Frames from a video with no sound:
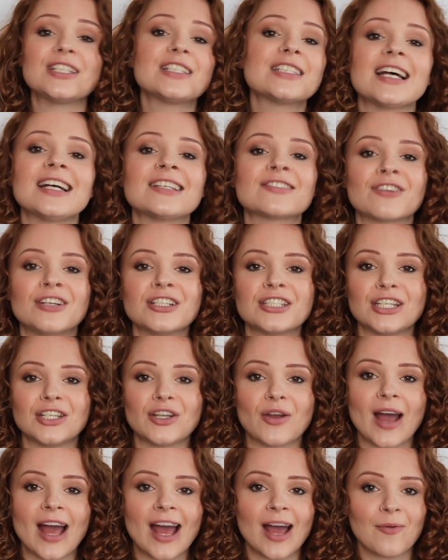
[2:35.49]
Just like
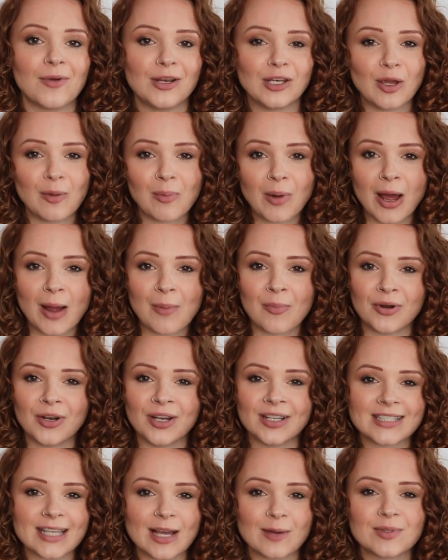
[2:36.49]
scrunching your hair when you apply
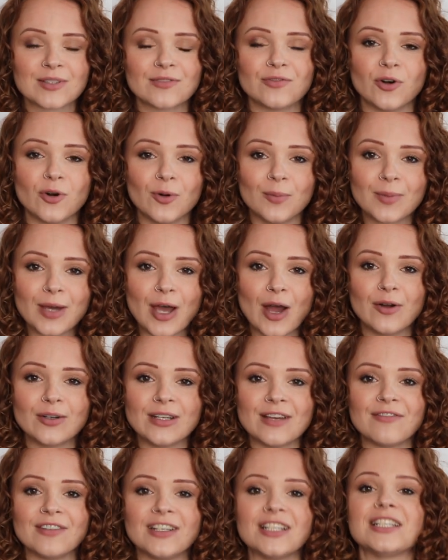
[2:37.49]
products helps form curl
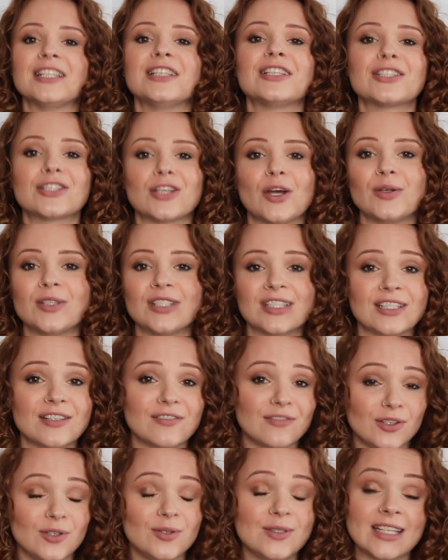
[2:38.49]
definition, so does
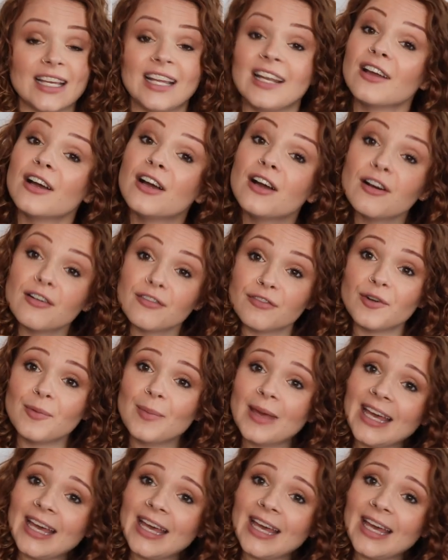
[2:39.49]
diffusing for